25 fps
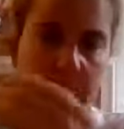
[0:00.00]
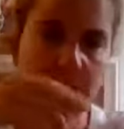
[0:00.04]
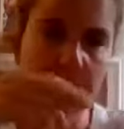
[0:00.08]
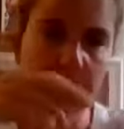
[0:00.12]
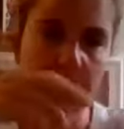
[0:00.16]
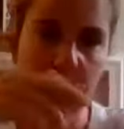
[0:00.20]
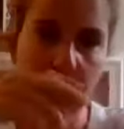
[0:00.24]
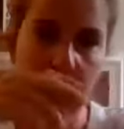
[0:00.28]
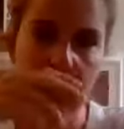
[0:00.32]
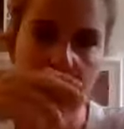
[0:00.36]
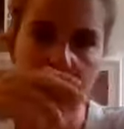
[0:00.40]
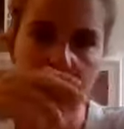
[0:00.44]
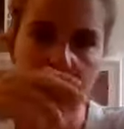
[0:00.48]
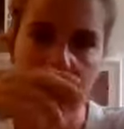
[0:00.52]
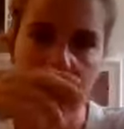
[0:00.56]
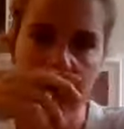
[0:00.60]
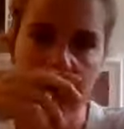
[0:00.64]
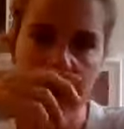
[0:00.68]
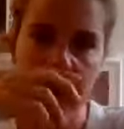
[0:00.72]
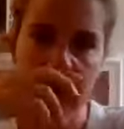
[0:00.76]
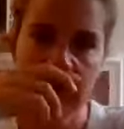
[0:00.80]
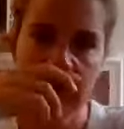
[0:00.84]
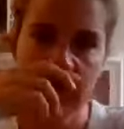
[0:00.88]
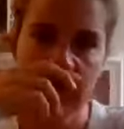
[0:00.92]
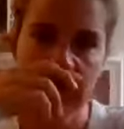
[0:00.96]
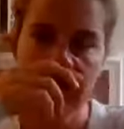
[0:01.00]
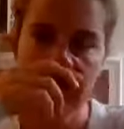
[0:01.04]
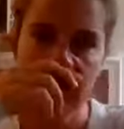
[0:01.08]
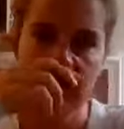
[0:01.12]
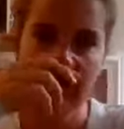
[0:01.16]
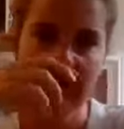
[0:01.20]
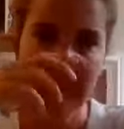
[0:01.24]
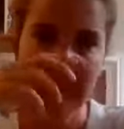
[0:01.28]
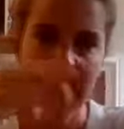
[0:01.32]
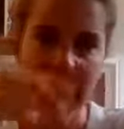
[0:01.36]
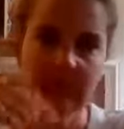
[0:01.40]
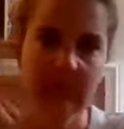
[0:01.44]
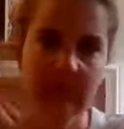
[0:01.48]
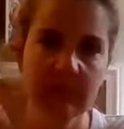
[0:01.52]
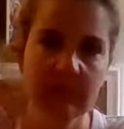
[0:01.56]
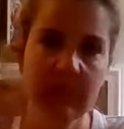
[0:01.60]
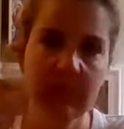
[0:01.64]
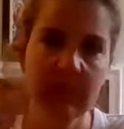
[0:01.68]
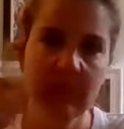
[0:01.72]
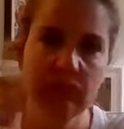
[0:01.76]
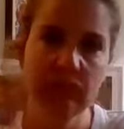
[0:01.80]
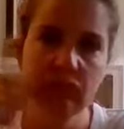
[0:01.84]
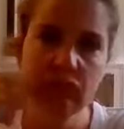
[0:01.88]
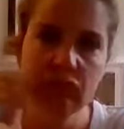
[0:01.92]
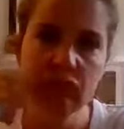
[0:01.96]
Yeah. So
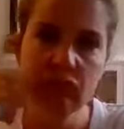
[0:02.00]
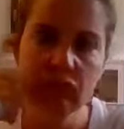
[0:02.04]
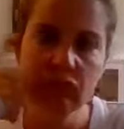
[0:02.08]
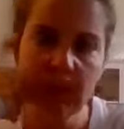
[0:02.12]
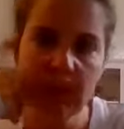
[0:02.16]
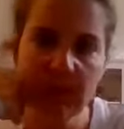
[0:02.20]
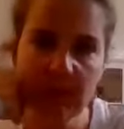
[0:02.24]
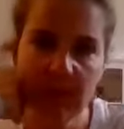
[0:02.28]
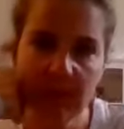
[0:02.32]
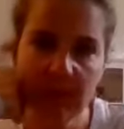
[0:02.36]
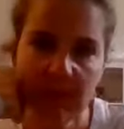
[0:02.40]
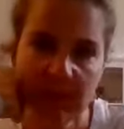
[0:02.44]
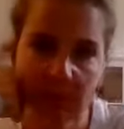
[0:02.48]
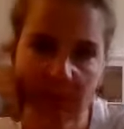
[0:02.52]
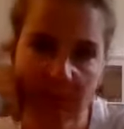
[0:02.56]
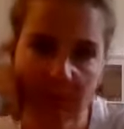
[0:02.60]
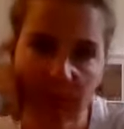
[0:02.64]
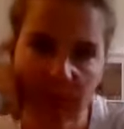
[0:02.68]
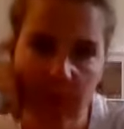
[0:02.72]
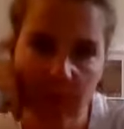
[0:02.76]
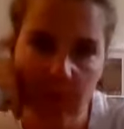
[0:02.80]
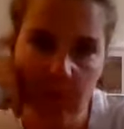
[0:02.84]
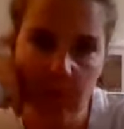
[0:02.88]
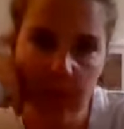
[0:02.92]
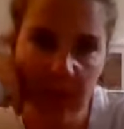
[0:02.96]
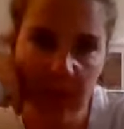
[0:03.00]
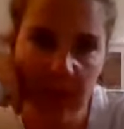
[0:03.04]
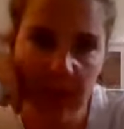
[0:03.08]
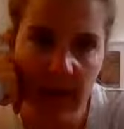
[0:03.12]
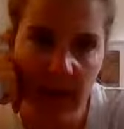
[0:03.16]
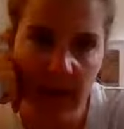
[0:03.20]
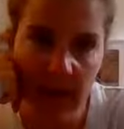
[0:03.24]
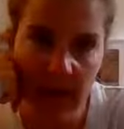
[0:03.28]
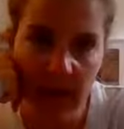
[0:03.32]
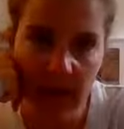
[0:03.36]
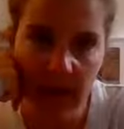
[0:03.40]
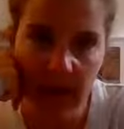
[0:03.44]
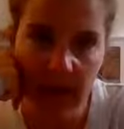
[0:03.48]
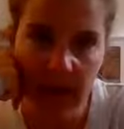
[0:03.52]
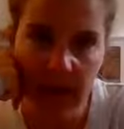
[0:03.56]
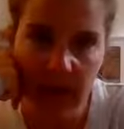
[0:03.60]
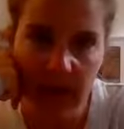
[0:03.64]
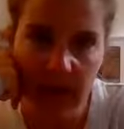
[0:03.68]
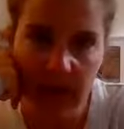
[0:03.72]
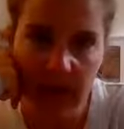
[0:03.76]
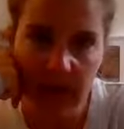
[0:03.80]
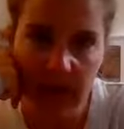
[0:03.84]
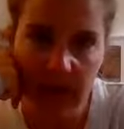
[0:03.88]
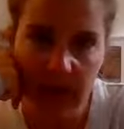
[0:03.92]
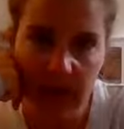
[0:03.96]
now strengthening the back of the
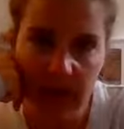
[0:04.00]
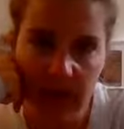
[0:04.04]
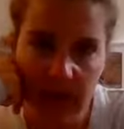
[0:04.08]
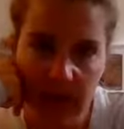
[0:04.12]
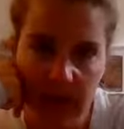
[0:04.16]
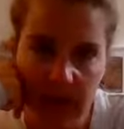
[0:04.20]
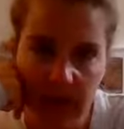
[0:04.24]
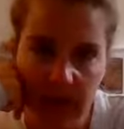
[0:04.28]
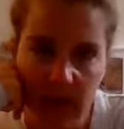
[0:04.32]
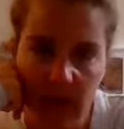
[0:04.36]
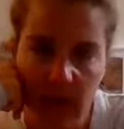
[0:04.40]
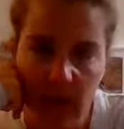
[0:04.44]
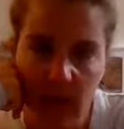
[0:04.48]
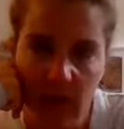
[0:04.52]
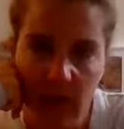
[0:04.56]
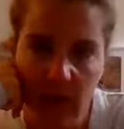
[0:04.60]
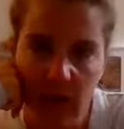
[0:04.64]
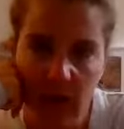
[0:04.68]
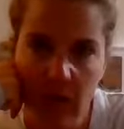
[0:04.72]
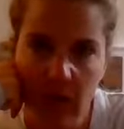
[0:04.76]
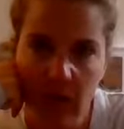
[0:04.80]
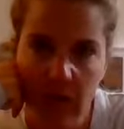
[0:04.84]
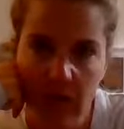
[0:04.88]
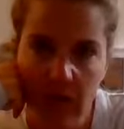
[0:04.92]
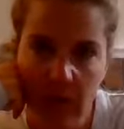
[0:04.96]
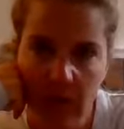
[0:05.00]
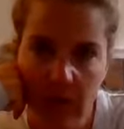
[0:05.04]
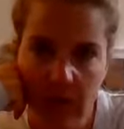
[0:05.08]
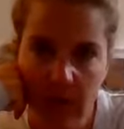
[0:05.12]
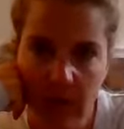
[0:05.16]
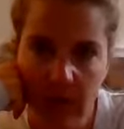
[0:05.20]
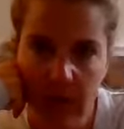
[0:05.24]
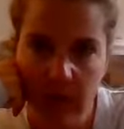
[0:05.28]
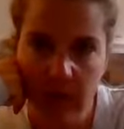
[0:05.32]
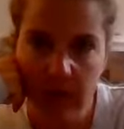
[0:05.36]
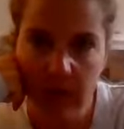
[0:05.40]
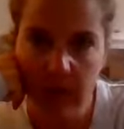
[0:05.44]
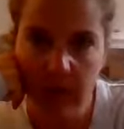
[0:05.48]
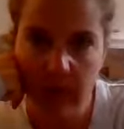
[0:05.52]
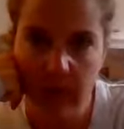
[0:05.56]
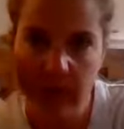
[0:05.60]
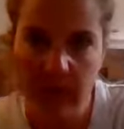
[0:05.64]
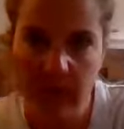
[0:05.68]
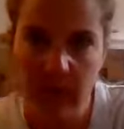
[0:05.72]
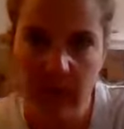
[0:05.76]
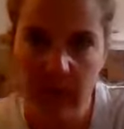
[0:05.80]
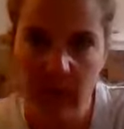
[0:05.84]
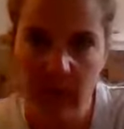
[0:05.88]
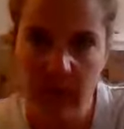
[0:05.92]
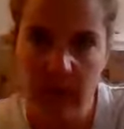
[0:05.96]
body. Also part of
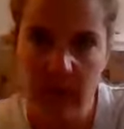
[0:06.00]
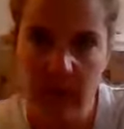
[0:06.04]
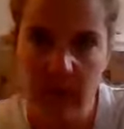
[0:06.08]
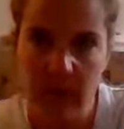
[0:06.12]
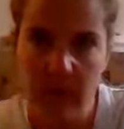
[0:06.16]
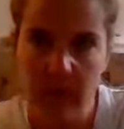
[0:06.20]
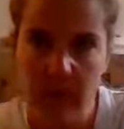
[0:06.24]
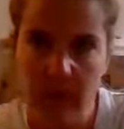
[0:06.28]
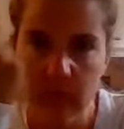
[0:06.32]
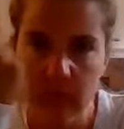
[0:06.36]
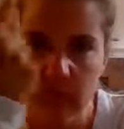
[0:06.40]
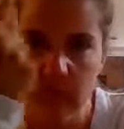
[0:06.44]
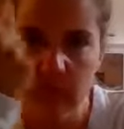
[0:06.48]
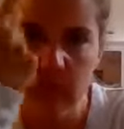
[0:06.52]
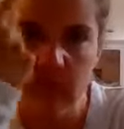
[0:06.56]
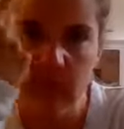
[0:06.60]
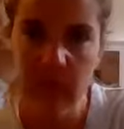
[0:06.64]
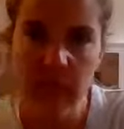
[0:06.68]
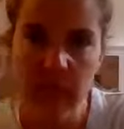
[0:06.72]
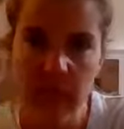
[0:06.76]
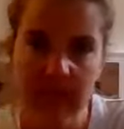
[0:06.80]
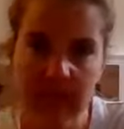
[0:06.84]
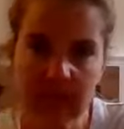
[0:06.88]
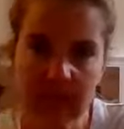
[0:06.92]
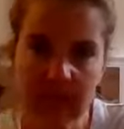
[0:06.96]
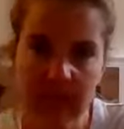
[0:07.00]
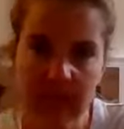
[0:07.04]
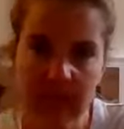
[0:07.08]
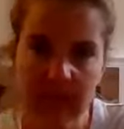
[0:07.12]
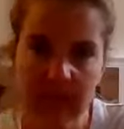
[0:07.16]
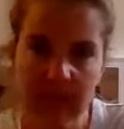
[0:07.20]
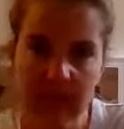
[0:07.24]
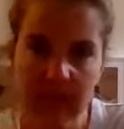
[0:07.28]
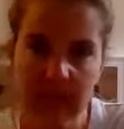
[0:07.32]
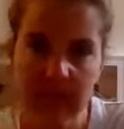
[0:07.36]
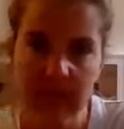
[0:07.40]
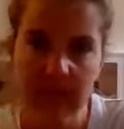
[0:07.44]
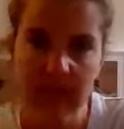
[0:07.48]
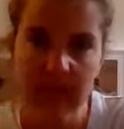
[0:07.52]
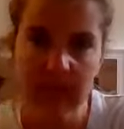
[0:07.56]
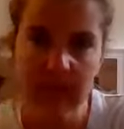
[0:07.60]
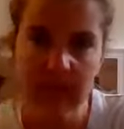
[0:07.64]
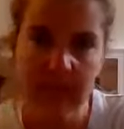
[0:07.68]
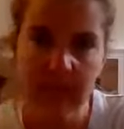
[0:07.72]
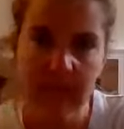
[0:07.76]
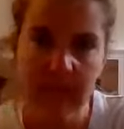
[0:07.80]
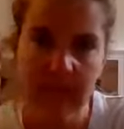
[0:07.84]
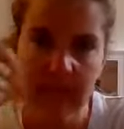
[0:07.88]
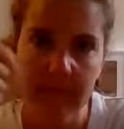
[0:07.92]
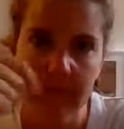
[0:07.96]
your core. So it's 360.
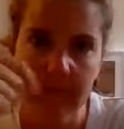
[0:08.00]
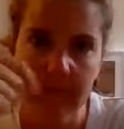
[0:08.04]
